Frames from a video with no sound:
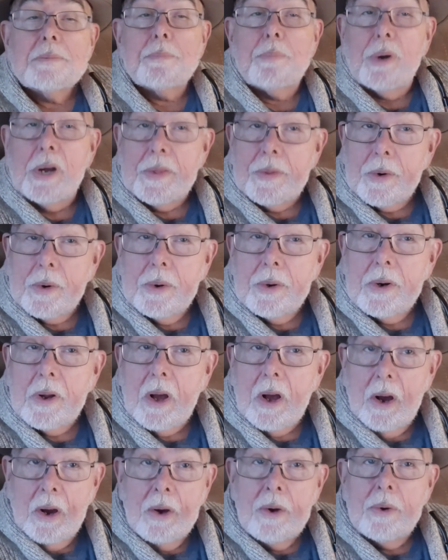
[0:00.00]
brother
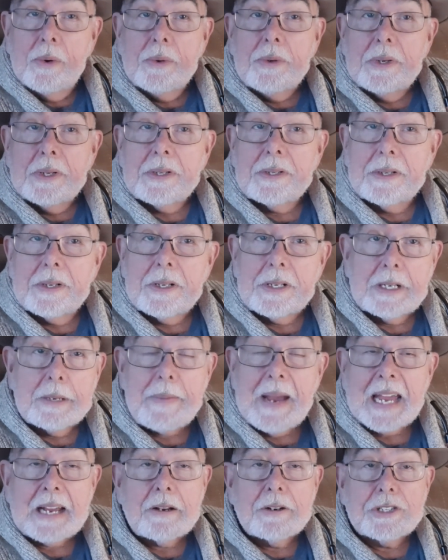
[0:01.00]
owned a
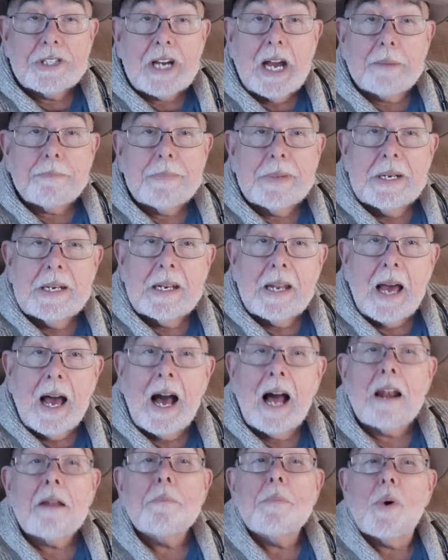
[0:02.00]
tobacco shop in
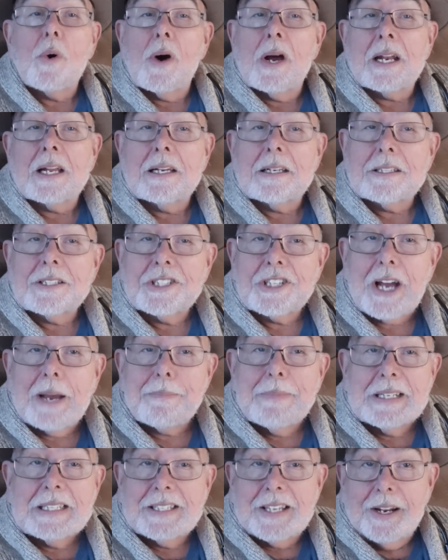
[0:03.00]
Ala Moana
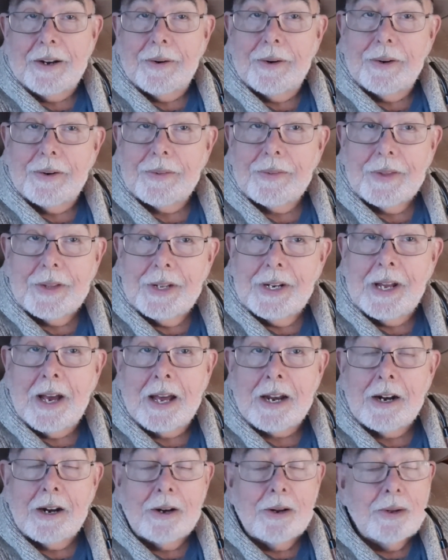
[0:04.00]
Shopping Center in
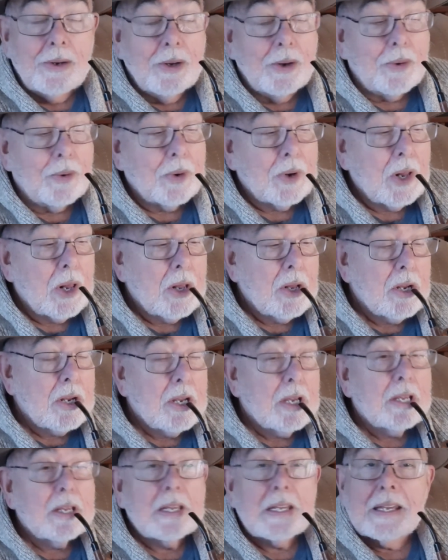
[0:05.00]
Honolulu, in
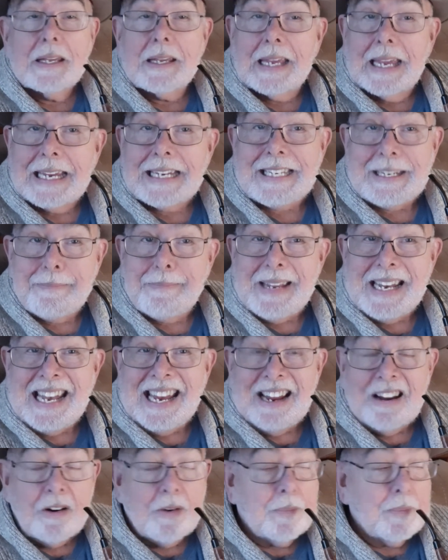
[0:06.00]
case you've been
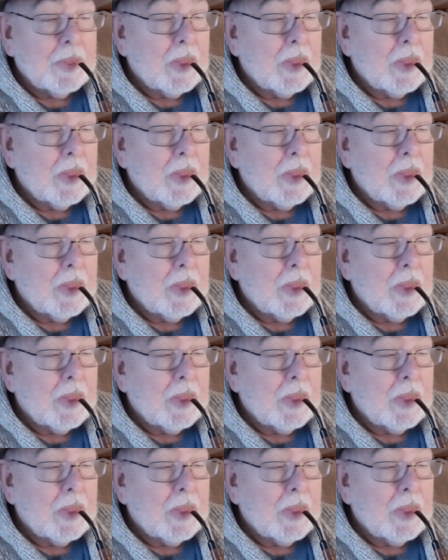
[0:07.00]
there.